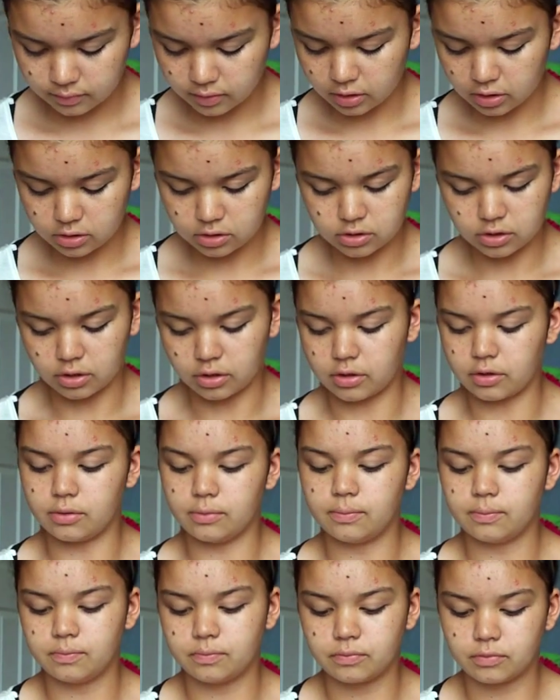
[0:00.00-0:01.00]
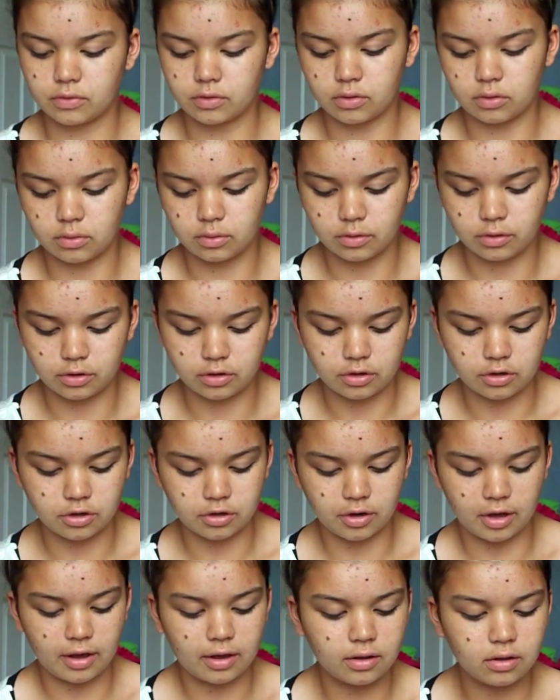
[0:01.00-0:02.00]
So, what we're going to do
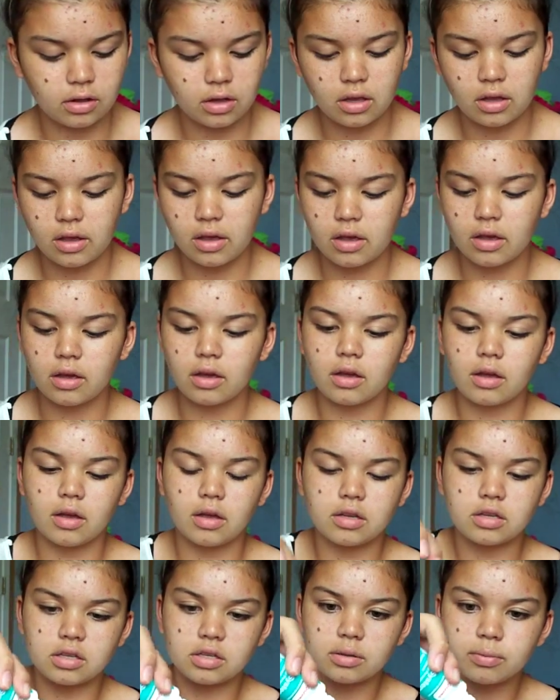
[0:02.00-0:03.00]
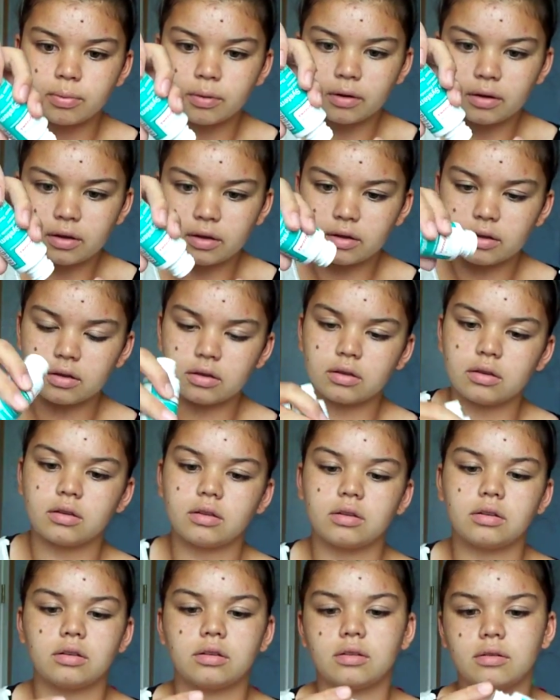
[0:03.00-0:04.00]
now, just put
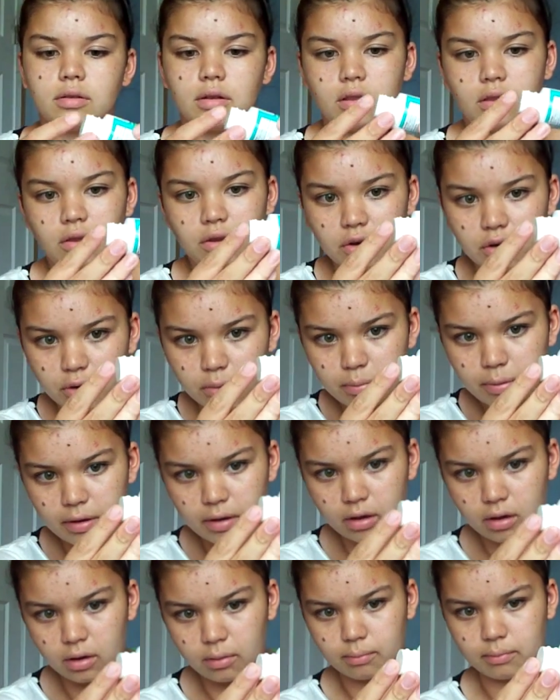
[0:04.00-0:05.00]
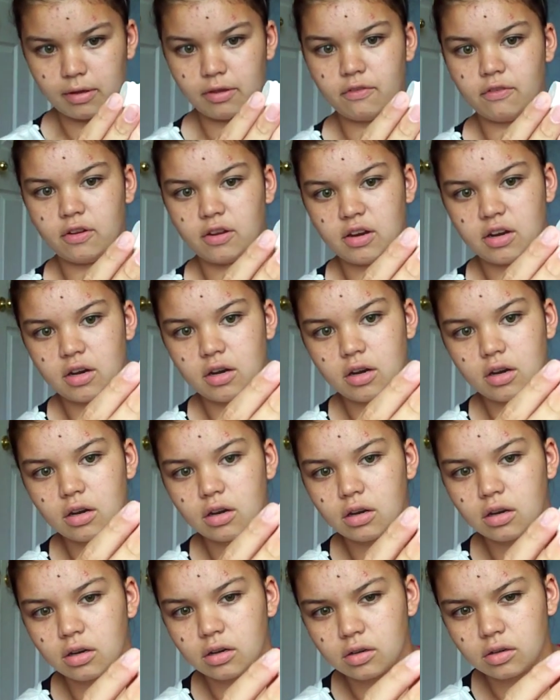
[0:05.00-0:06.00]
a little bit on my finger,
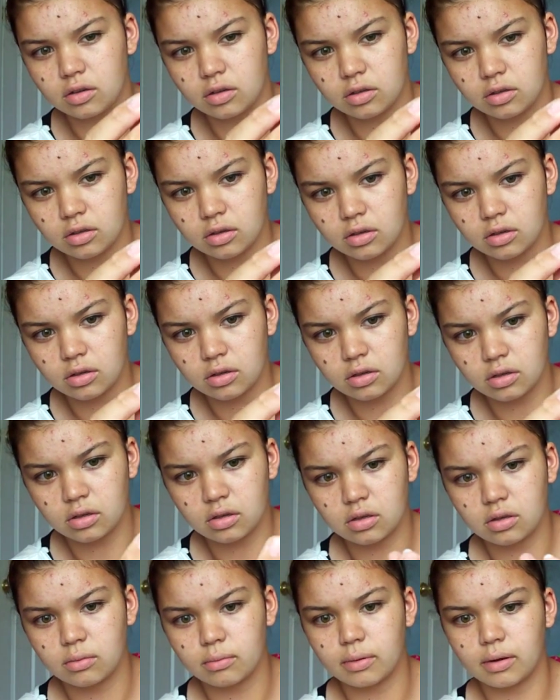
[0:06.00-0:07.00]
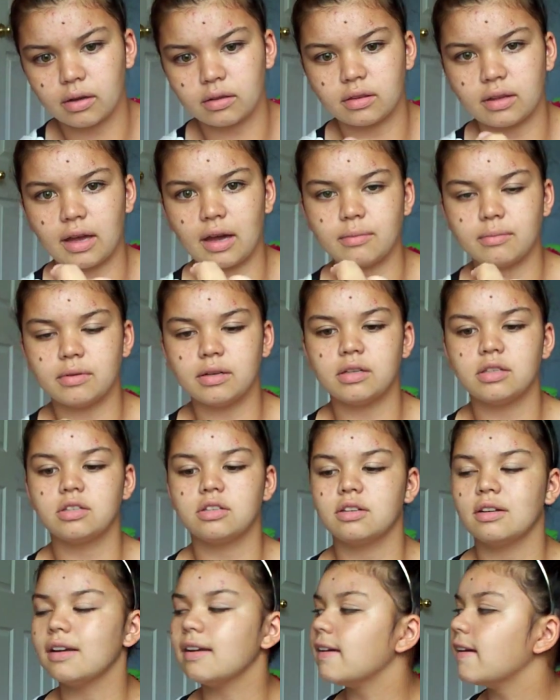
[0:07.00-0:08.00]
about that much,
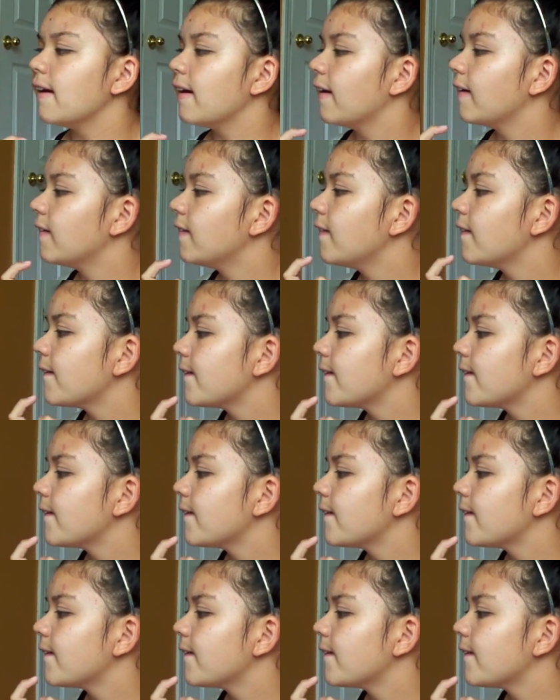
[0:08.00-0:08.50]
and